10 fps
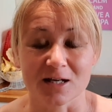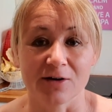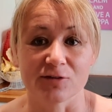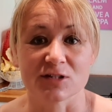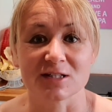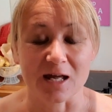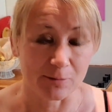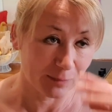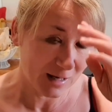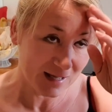of a stay
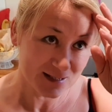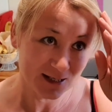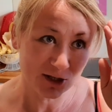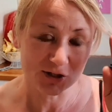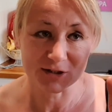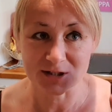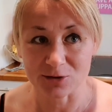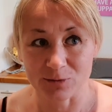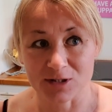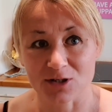and play sessions
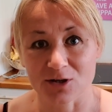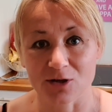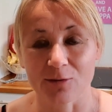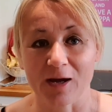that we do,